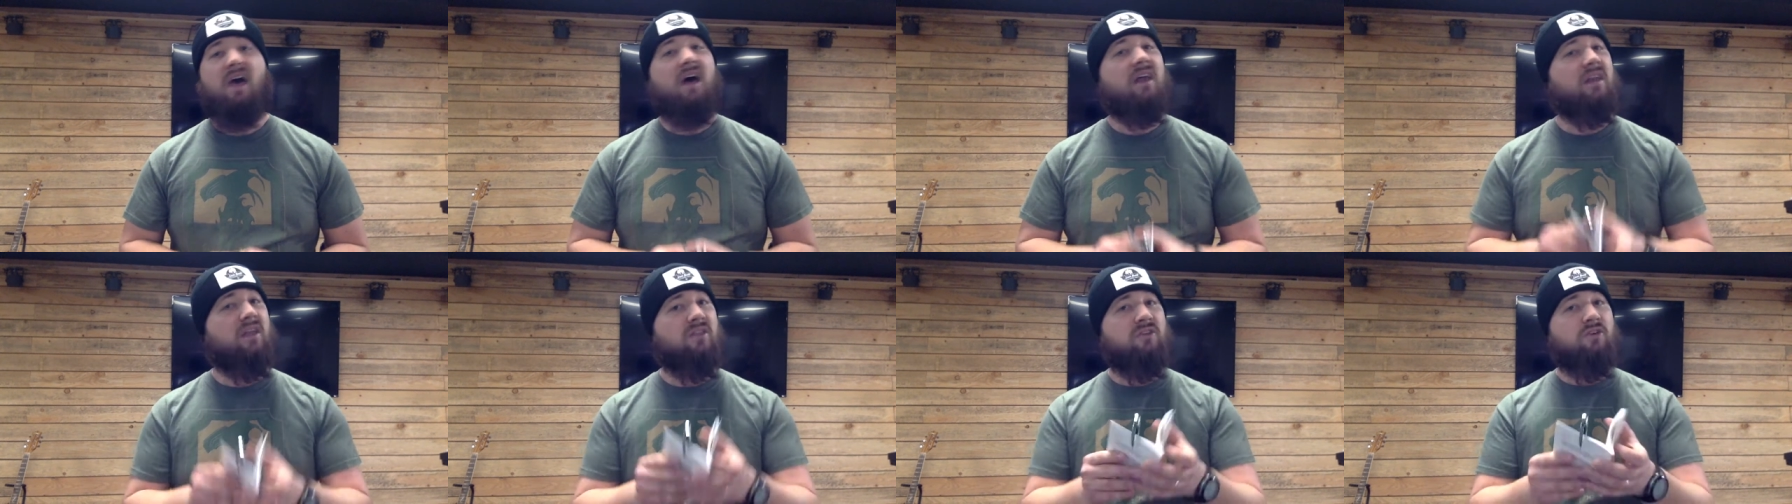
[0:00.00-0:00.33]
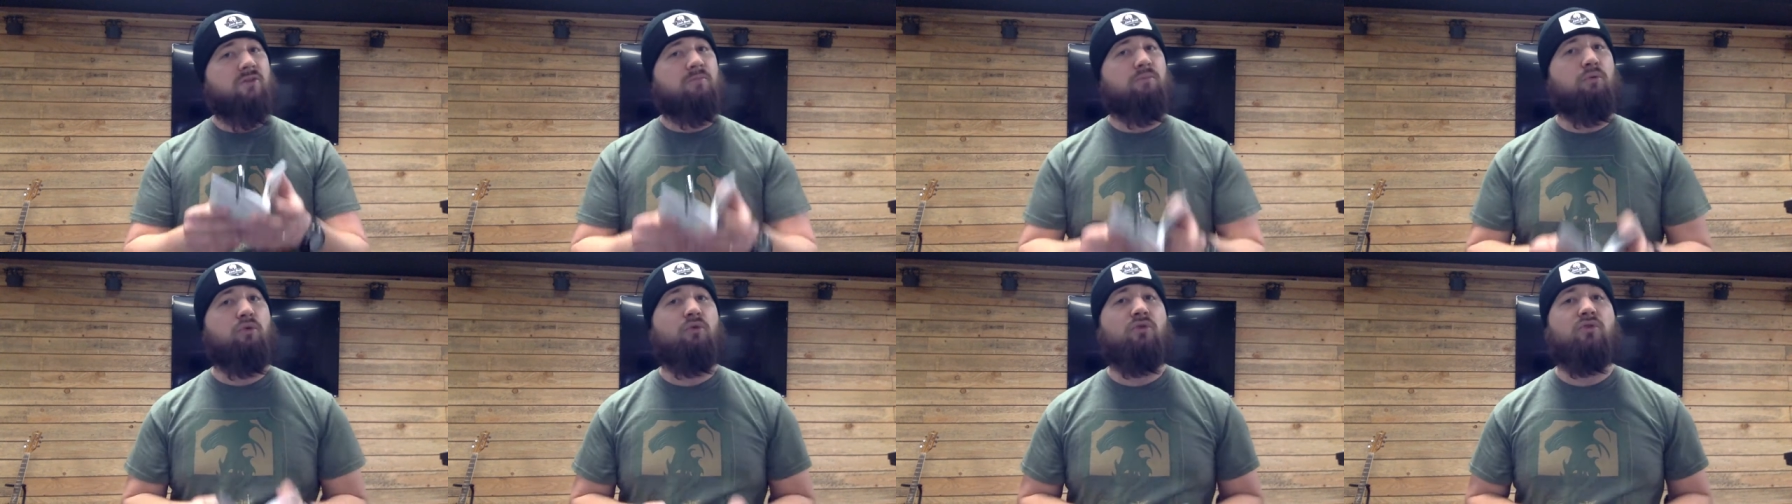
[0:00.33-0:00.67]
Another
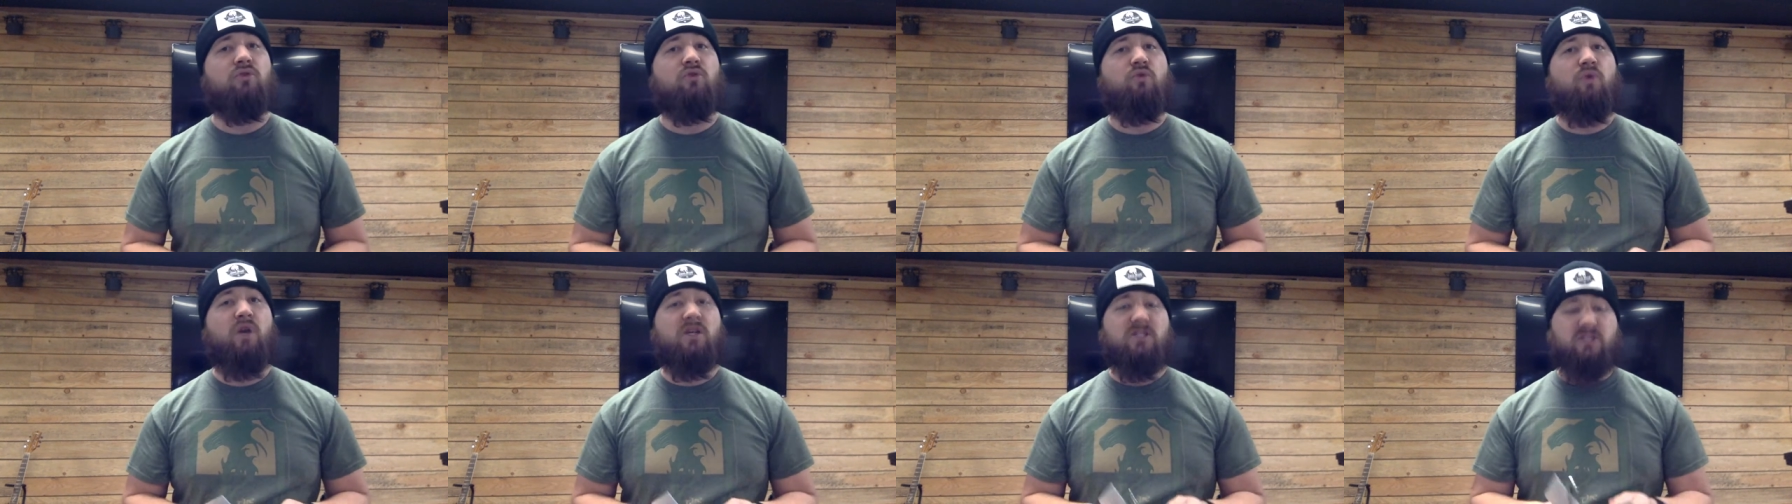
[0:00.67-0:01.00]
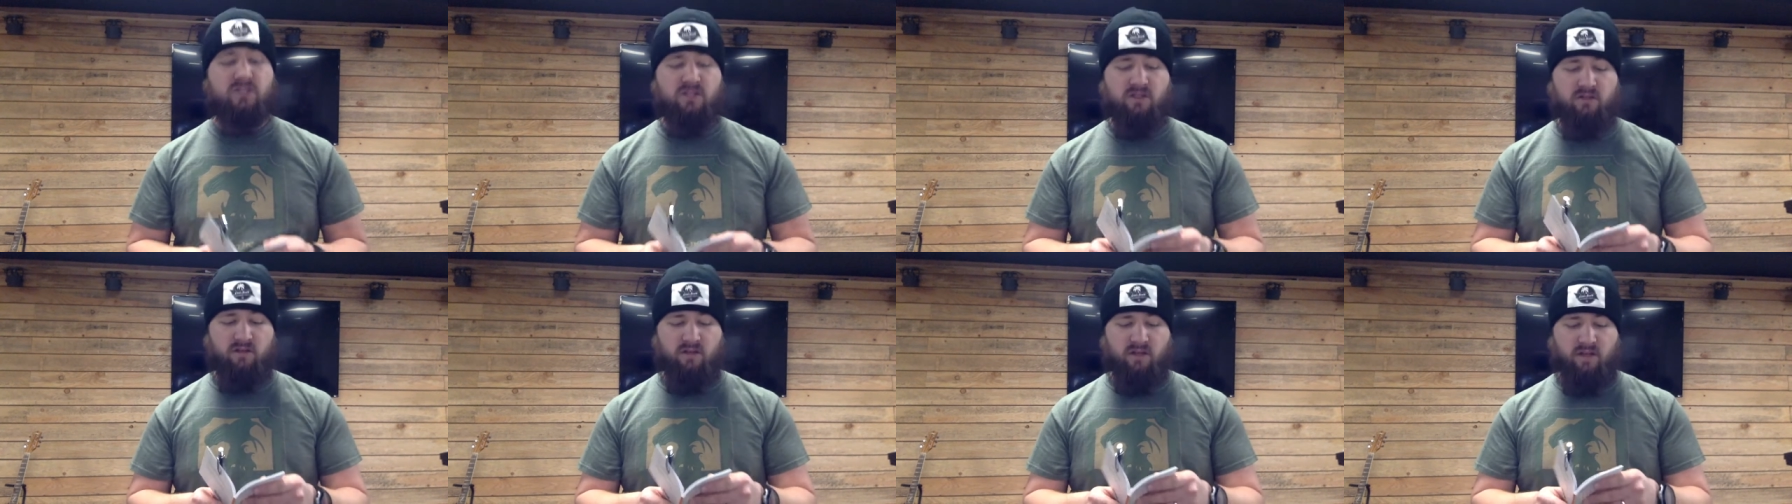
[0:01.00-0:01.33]
important
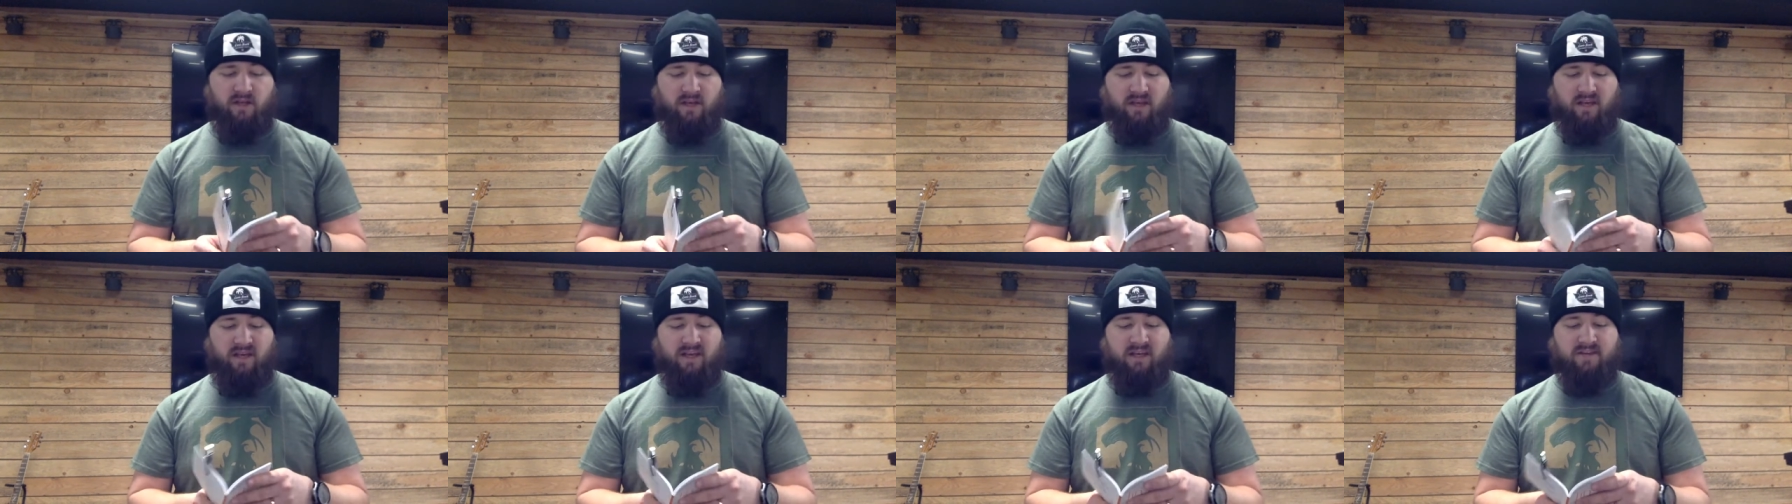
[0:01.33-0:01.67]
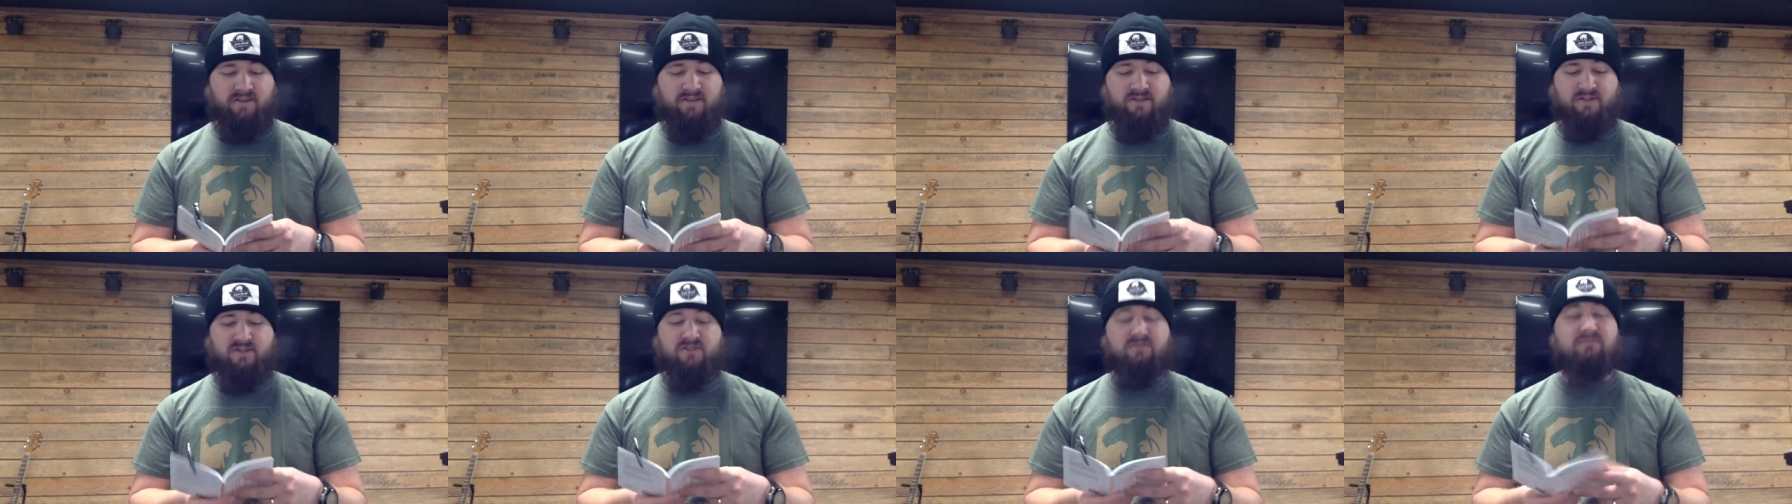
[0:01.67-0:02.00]
question
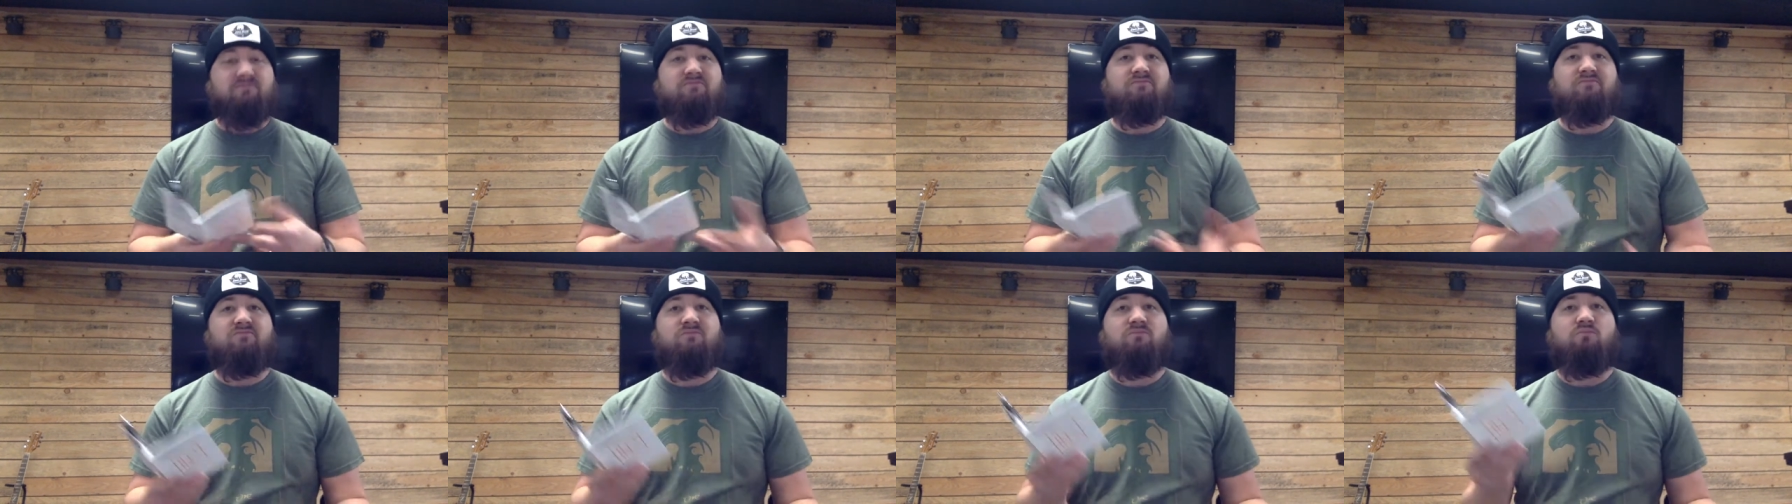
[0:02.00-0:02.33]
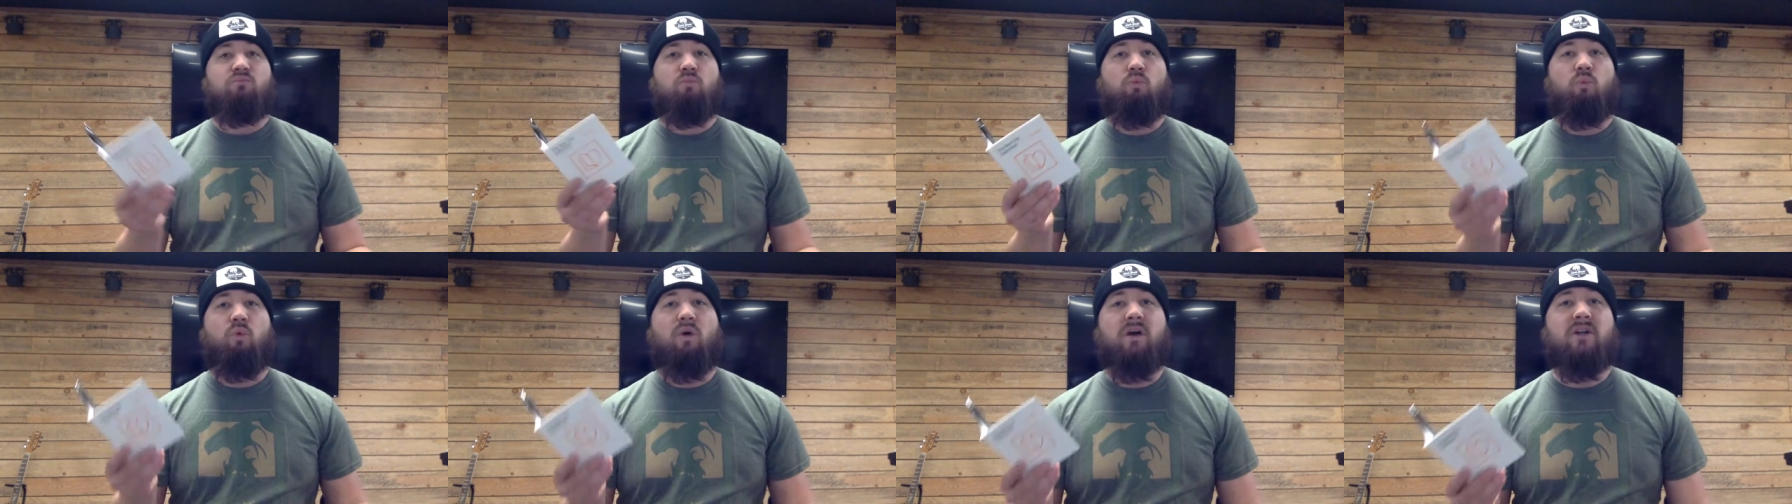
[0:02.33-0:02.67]
is
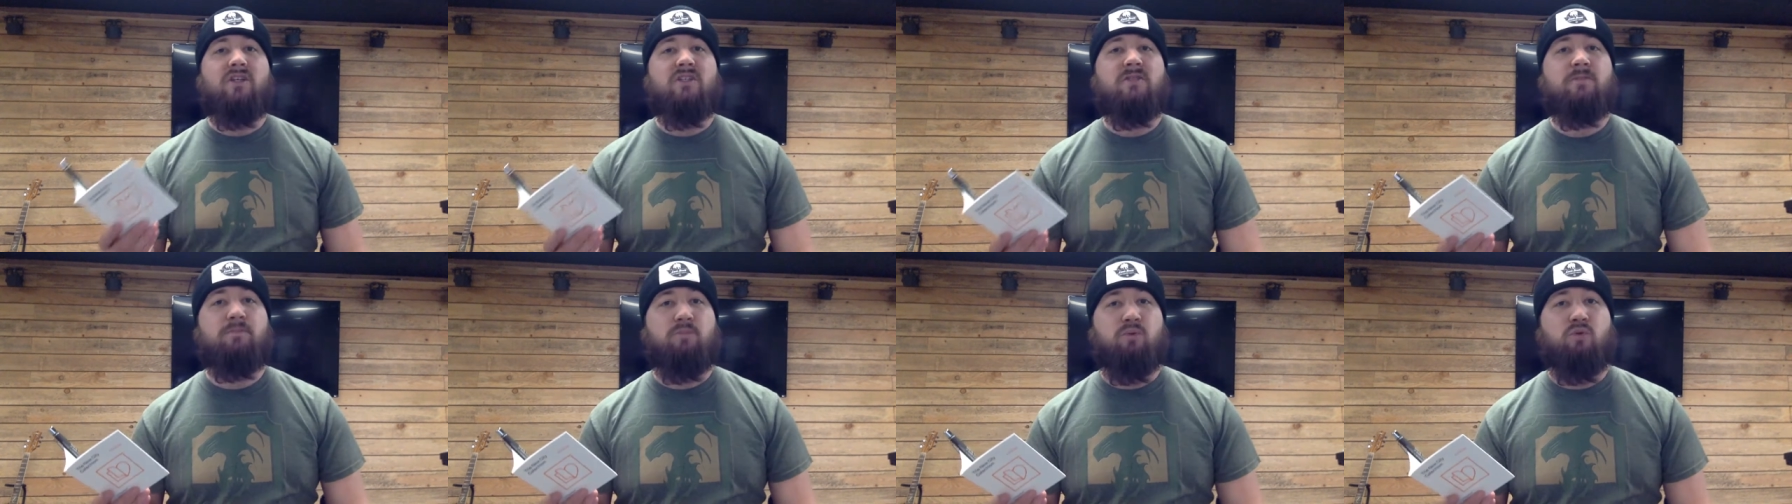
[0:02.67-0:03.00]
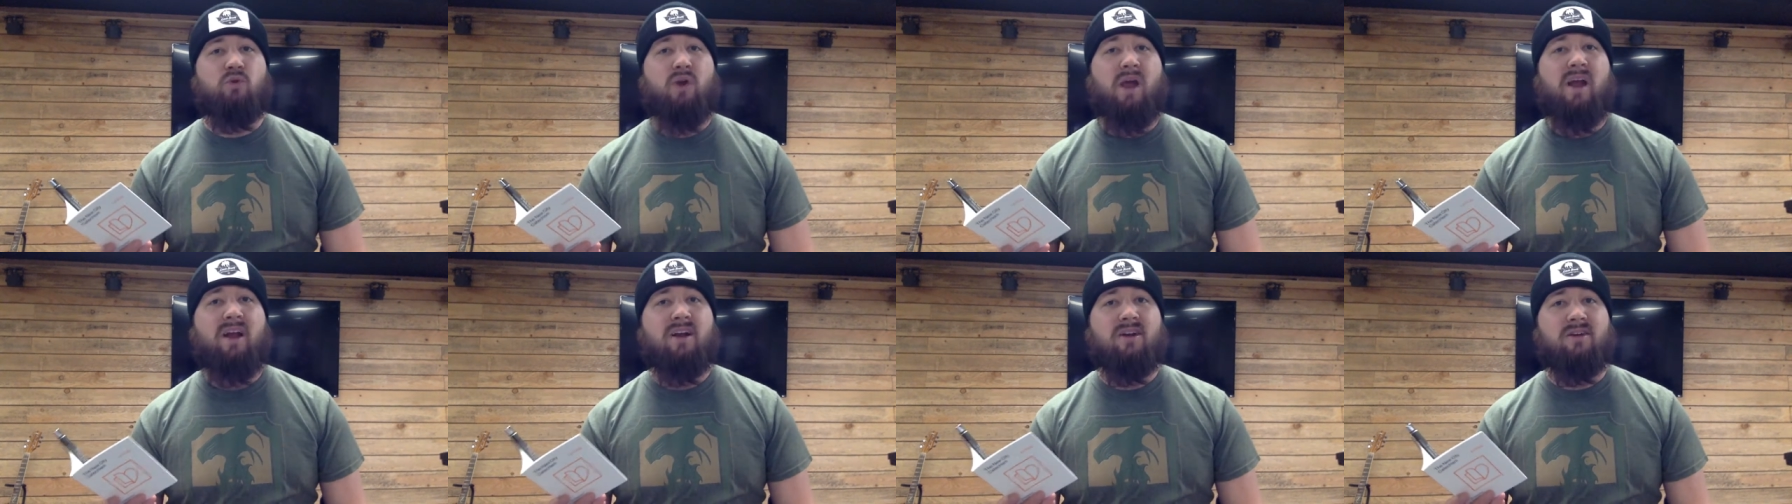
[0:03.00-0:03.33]
what is
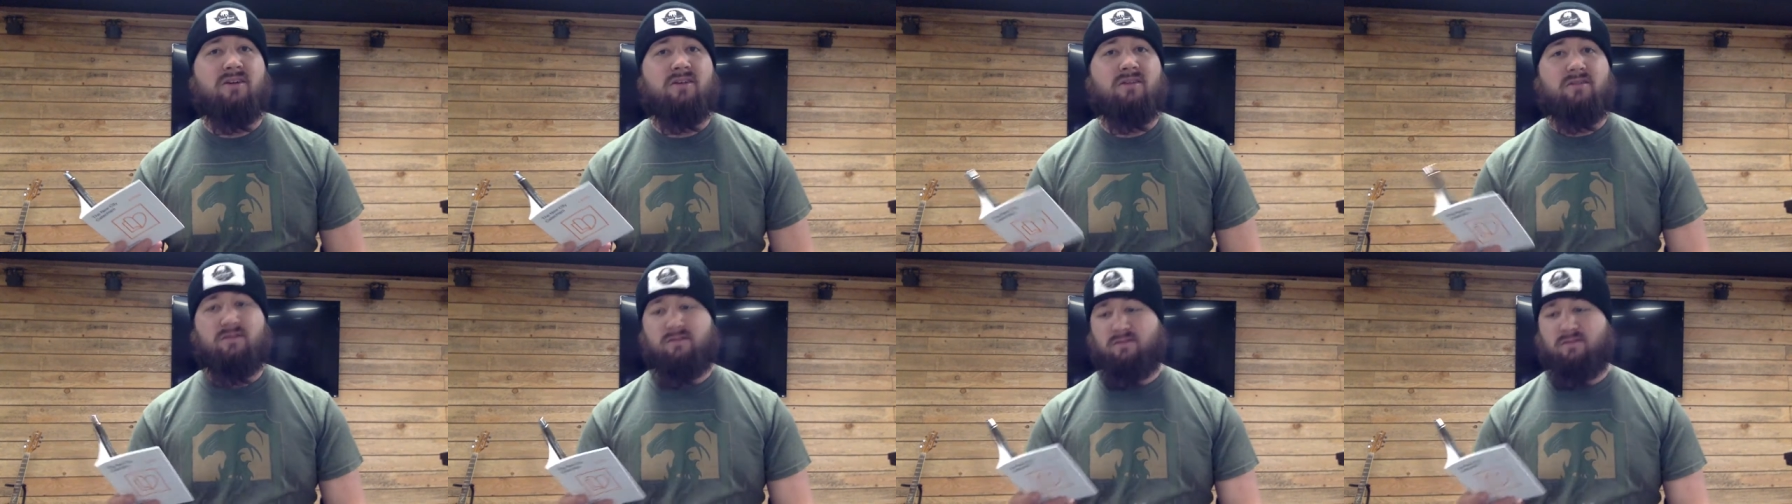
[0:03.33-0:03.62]
prayer?